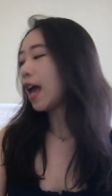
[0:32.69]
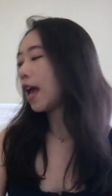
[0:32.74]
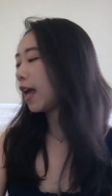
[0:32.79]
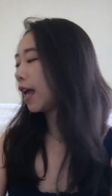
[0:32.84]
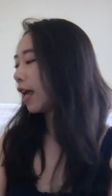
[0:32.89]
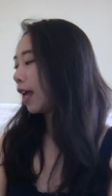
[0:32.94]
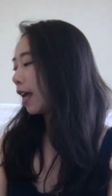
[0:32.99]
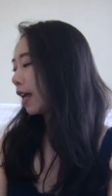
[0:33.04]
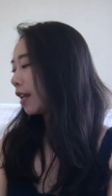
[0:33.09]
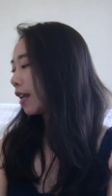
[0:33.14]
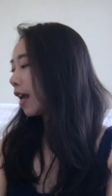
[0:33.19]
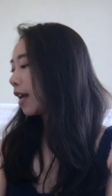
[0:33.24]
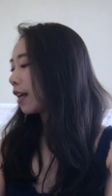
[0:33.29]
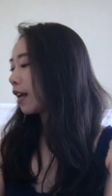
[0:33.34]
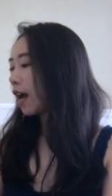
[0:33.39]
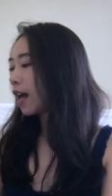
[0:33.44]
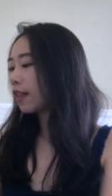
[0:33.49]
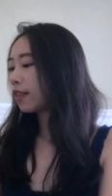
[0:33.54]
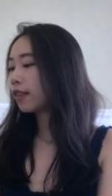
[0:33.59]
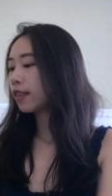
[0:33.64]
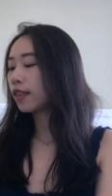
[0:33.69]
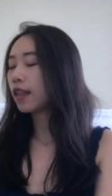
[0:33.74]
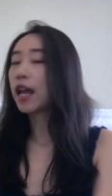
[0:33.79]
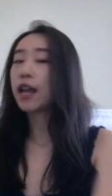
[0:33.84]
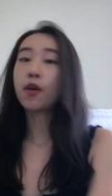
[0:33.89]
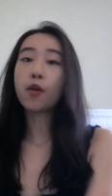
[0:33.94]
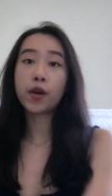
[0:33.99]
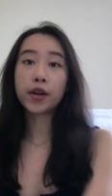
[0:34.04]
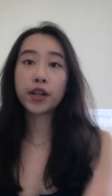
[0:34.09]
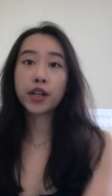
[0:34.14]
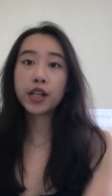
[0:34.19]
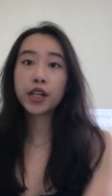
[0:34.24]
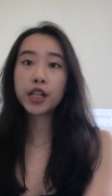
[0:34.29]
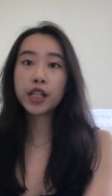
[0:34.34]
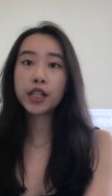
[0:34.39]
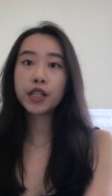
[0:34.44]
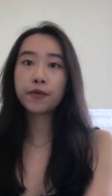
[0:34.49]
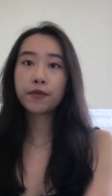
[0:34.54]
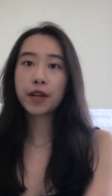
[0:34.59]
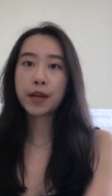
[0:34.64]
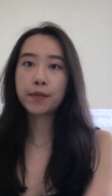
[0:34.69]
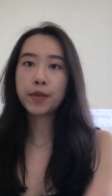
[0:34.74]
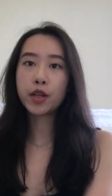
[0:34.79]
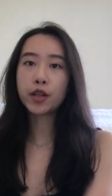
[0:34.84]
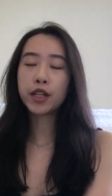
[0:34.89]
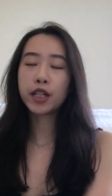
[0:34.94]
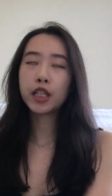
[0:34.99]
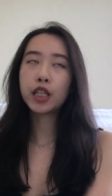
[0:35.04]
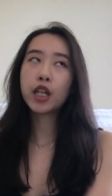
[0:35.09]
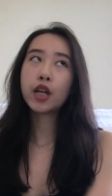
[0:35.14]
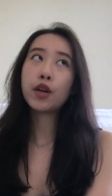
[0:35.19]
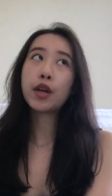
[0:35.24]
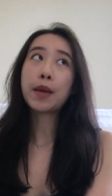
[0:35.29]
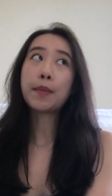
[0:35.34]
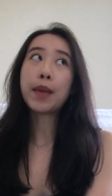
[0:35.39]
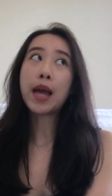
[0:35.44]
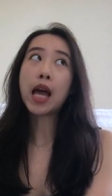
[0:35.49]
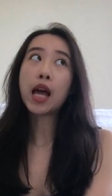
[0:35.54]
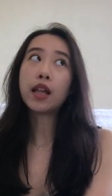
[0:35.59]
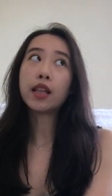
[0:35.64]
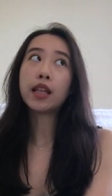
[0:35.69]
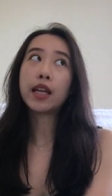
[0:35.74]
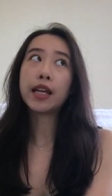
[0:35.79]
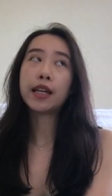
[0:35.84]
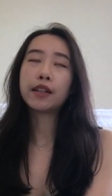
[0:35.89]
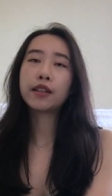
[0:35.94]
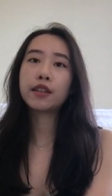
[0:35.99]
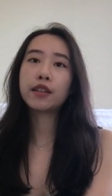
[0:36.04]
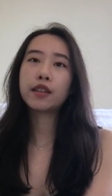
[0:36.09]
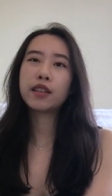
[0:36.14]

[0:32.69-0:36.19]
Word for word: And I ordered from Uniqlo about, like,